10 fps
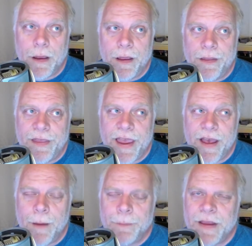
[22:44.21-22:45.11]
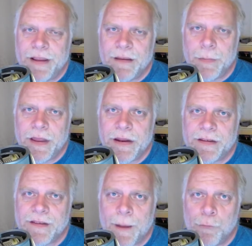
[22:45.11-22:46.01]
They update them and then they
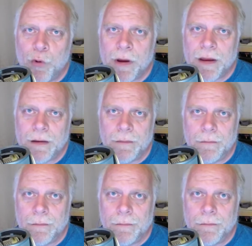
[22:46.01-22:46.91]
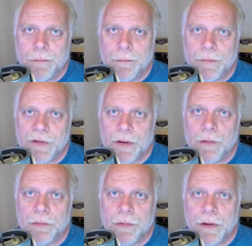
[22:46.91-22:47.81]
stop working.
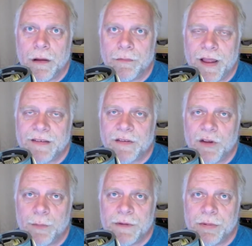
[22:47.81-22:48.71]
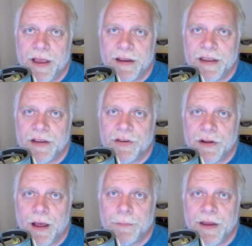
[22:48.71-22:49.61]
So, you know, that's Adobe's plan to get you to
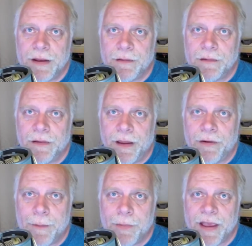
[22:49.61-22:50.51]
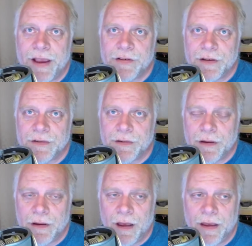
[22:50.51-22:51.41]
update their applications.
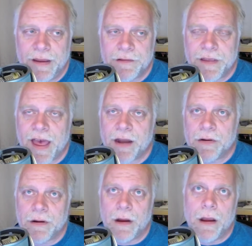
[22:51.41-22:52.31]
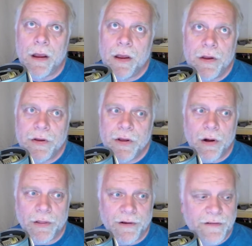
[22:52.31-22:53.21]
Either that or you go
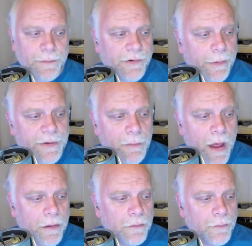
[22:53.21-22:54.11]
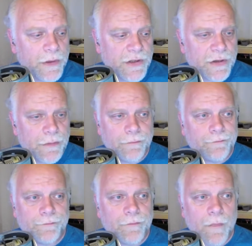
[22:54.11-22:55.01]
to their subscription model, which
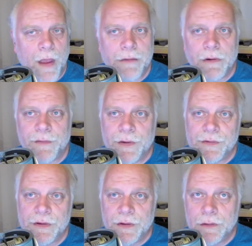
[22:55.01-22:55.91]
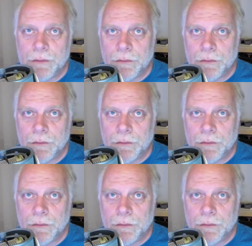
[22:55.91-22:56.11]
I refuse to do.